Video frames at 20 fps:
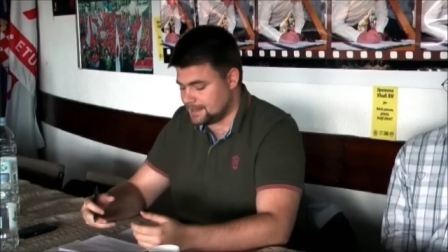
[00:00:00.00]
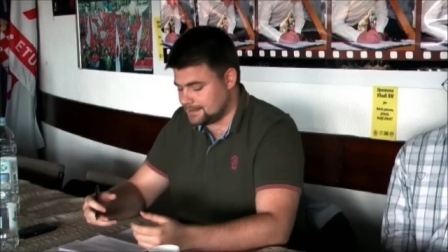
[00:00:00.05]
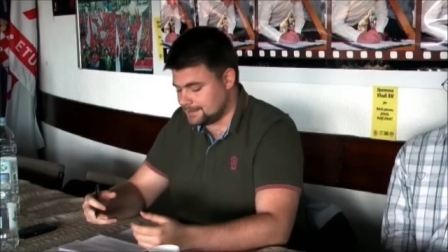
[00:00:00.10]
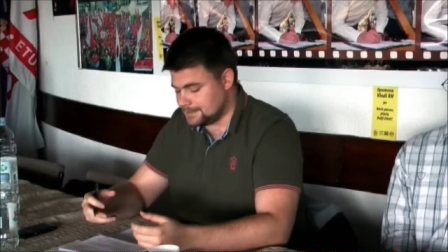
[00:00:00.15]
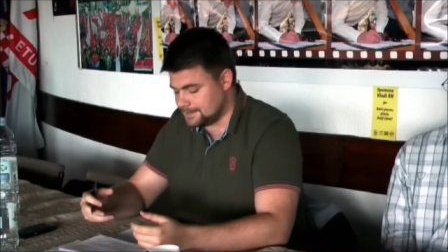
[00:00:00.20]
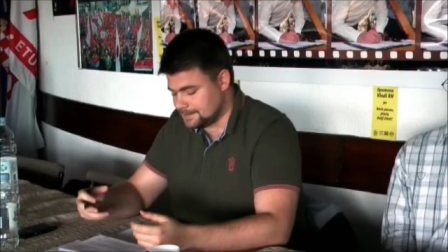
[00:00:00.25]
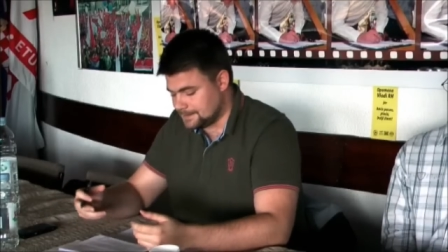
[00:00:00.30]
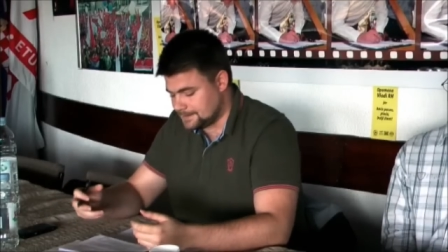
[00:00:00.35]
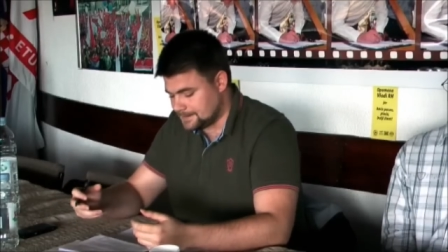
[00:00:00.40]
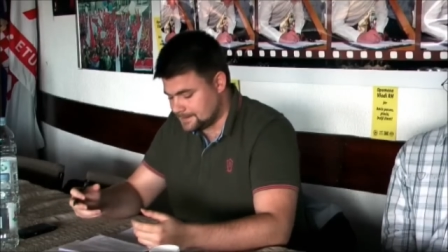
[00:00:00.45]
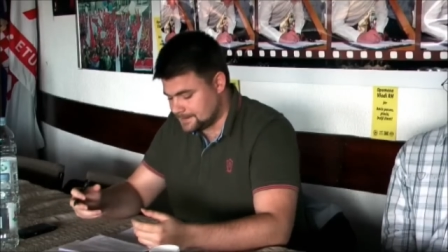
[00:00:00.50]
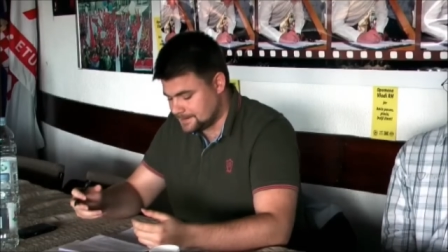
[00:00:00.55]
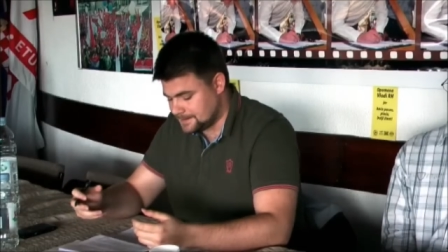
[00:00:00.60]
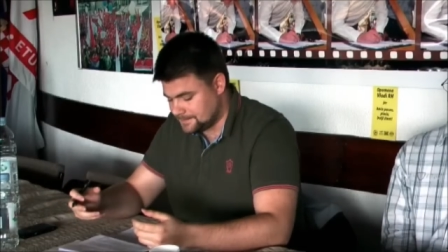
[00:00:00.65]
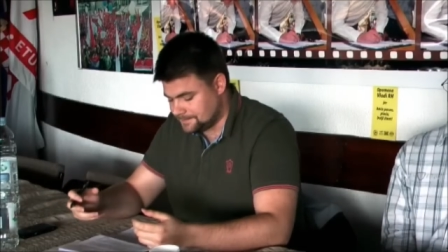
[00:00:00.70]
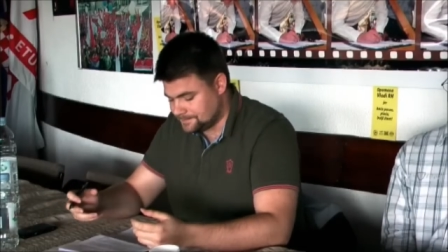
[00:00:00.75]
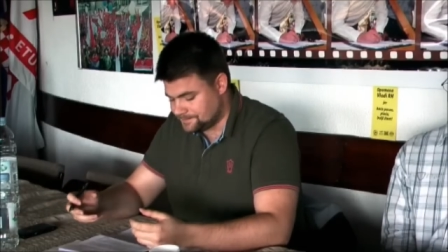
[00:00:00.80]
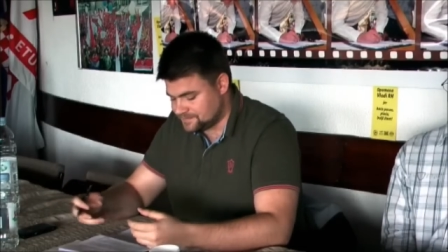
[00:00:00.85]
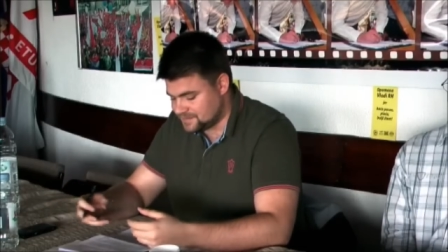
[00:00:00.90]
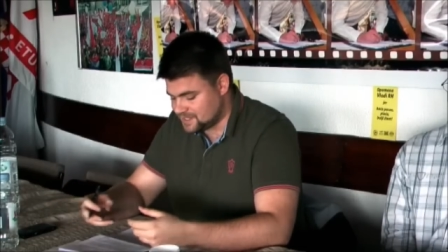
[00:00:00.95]
uh,
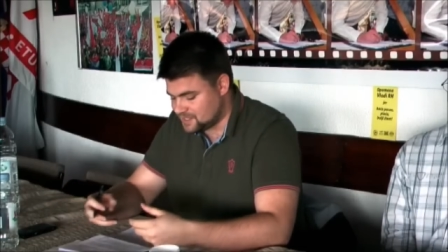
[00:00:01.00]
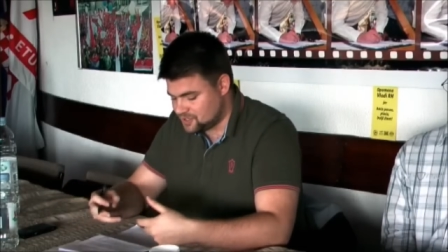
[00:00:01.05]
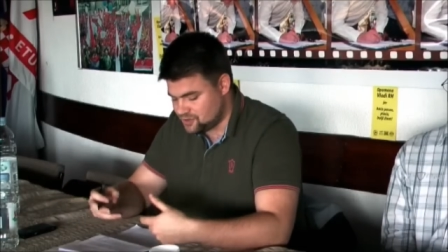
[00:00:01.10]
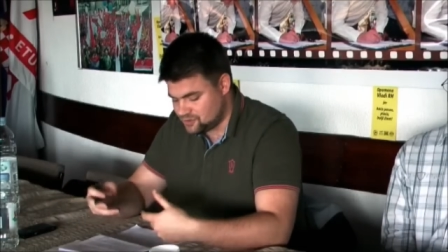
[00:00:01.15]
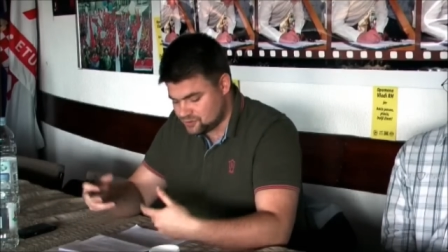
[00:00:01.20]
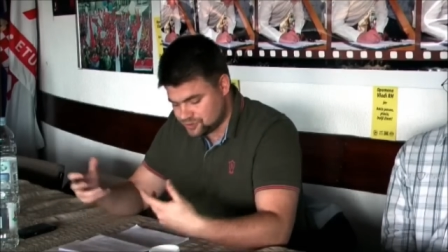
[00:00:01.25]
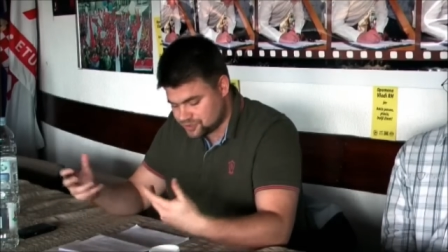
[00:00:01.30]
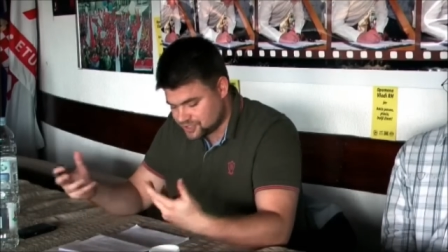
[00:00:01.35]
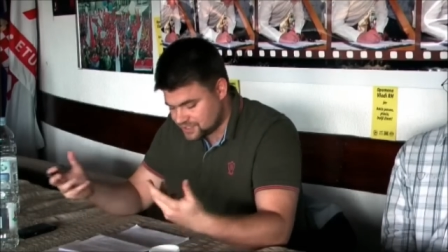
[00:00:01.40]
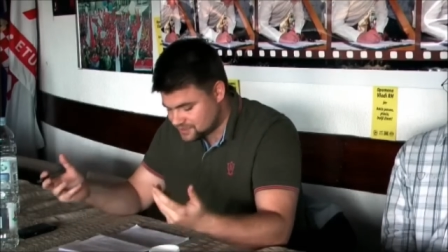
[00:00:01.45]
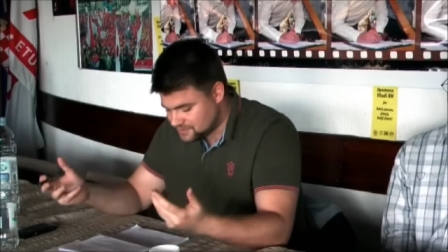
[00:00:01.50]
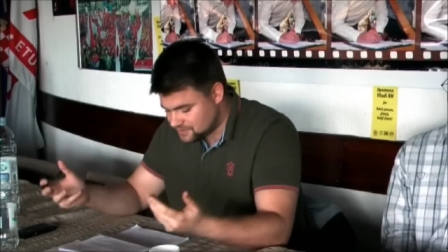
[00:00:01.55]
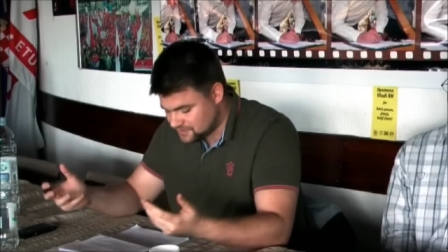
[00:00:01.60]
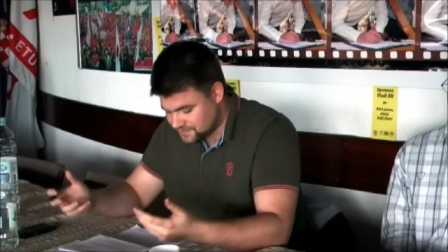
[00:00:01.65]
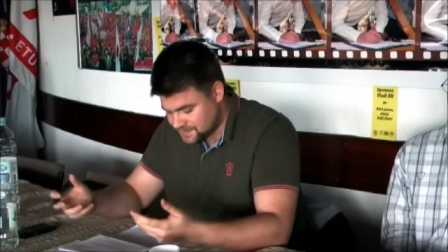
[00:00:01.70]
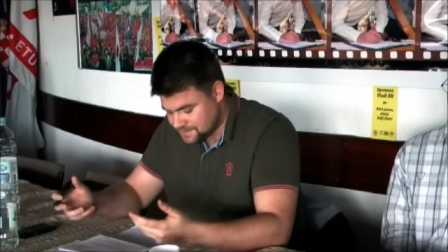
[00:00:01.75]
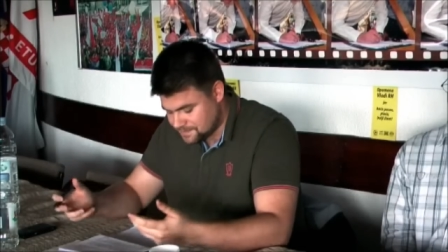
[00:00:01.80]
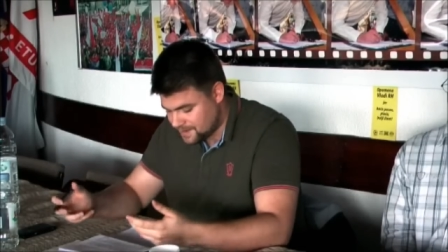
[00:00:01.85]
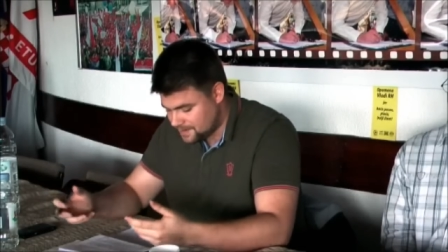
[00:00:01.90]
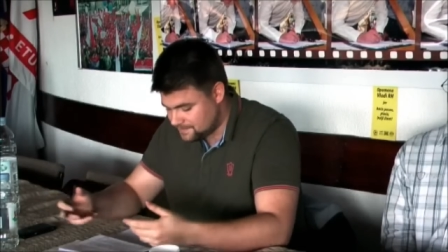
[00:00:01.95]
um, the hugeness of
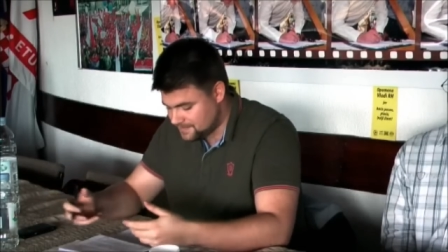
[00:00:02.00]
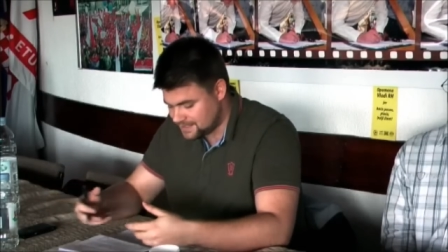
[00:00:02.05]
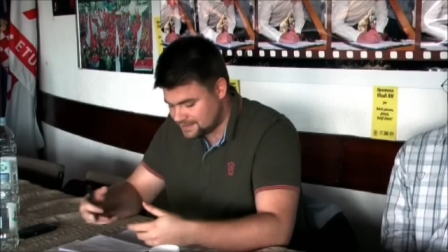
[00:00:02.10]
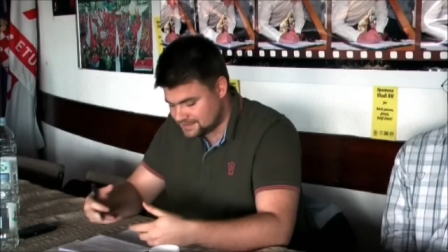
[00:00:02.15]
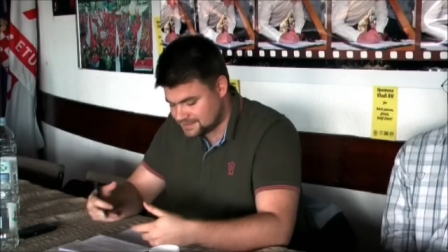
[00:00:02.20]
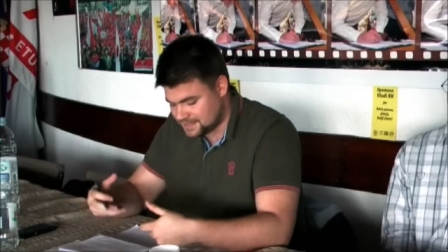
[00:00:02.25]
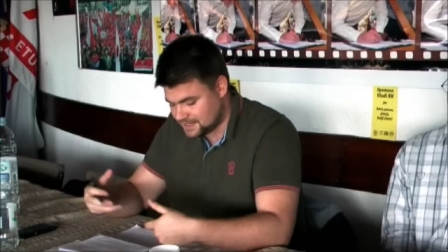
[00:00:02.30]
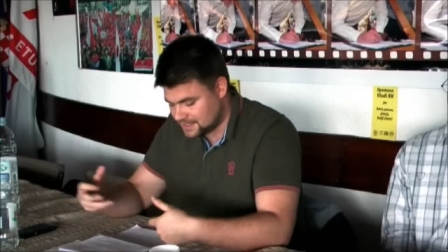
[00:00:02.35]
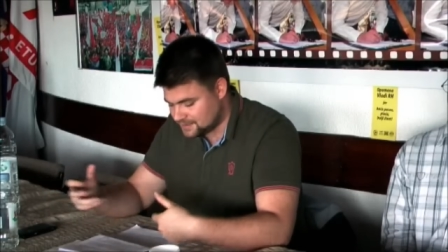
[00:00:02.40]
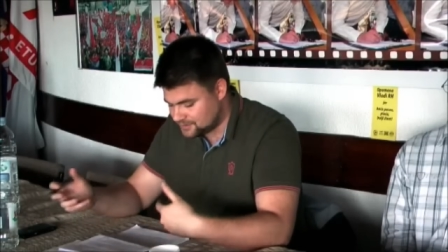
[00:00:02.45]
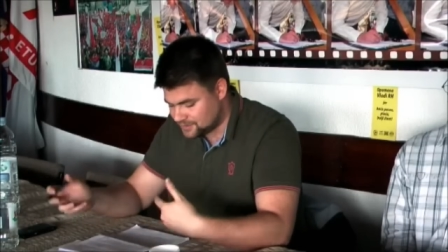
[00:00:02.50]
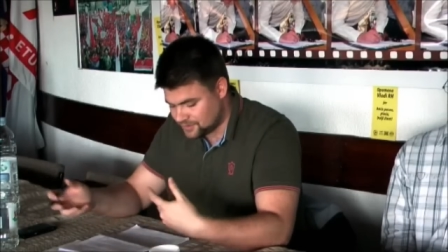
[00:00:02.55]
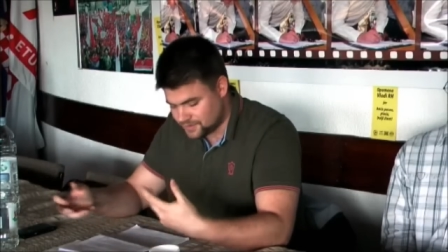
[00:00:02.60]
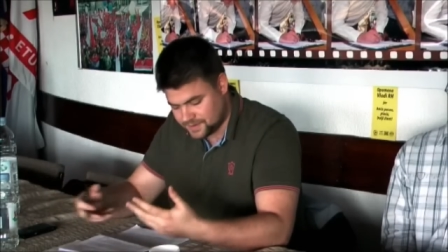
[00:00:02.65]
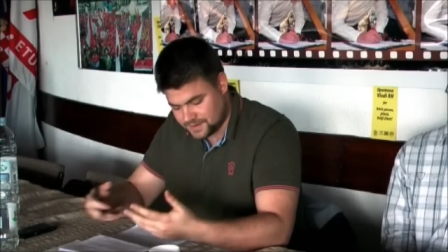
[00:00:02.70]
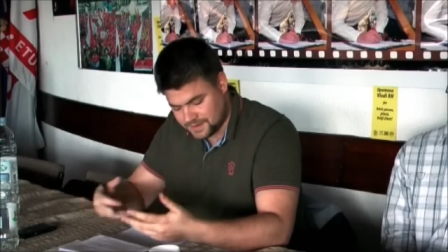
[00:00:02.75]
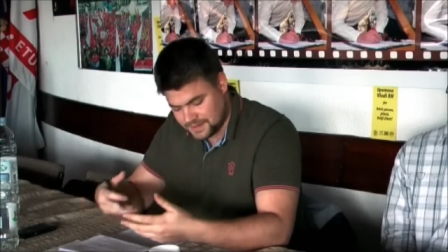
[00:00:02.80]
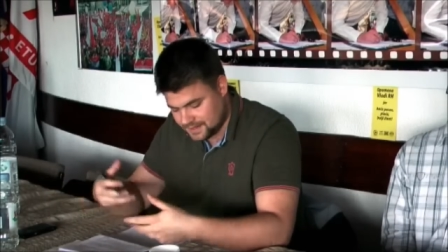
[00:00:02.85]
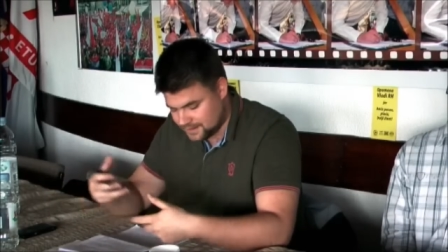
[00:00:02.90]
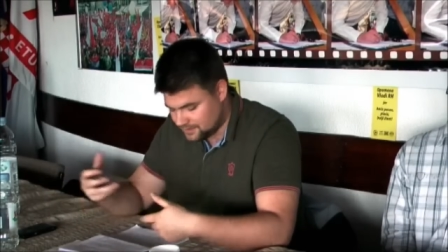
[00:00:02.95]
the public
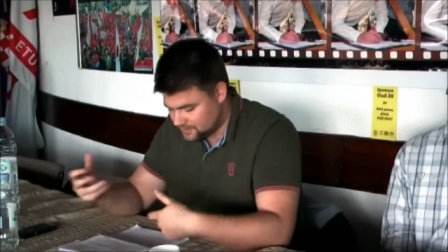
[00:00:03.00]
sector,